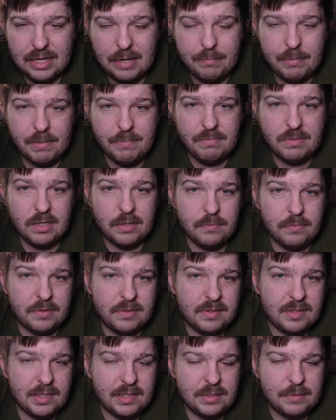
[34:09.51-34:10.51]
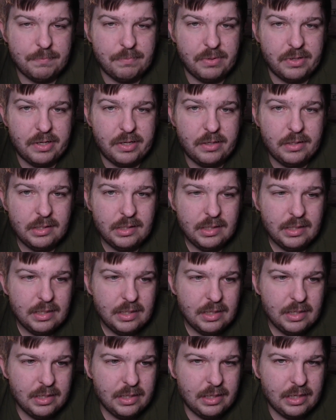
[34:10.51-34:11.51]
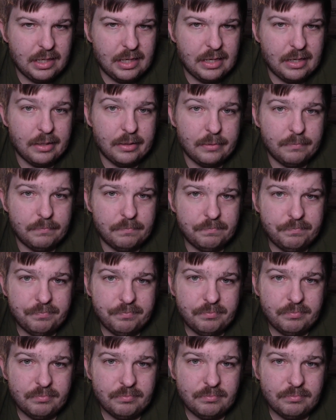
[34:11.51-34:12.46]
time I'm done with this, but um,